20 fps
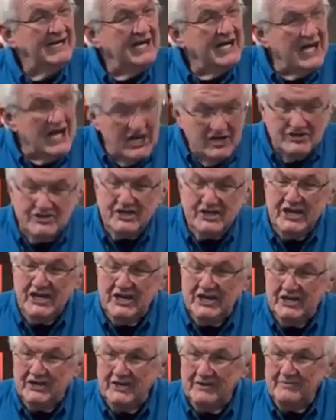He's
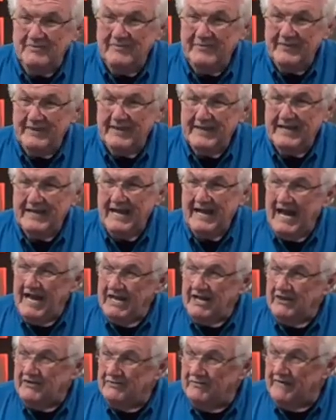here, and
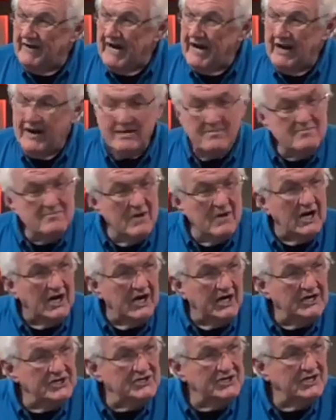He's very
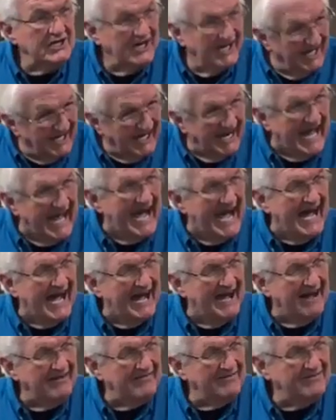much
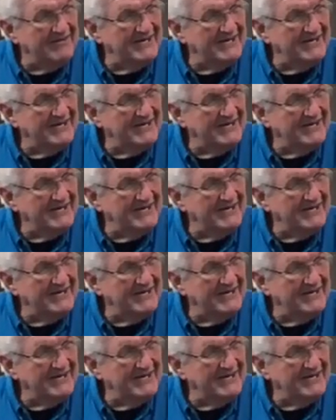alive.